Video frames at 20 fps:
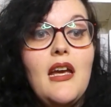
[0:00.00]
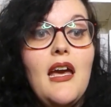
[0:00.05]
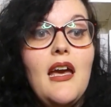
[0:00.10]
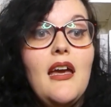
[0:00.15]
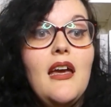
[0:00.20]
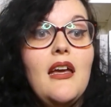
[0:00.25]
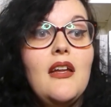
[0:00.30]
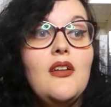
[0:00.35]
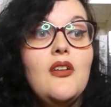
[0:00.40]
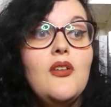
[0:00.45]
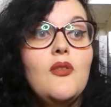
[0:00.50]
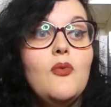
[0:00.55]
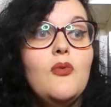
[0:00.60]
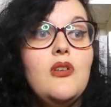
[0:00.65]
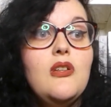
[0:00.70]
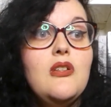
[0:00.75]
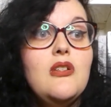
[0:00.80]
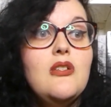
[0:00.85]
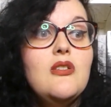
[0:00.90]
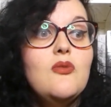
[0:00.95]
and
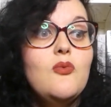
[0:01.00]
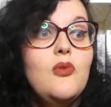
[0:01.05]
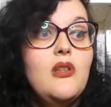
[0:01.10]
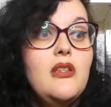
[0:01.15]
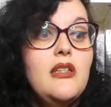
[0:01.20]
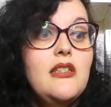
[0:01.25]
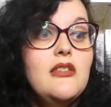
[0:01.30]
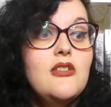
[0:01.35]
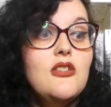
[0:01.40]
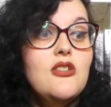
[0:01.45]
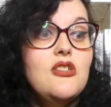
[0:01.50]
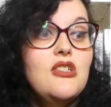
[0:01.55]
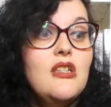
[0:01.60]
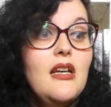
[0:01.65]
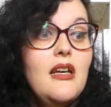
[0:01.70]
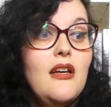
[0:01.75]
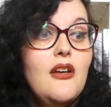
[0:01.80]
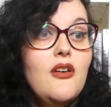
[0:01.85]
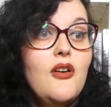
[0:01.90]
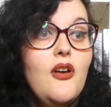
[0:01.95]
is willing to
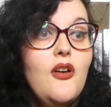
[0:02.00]
share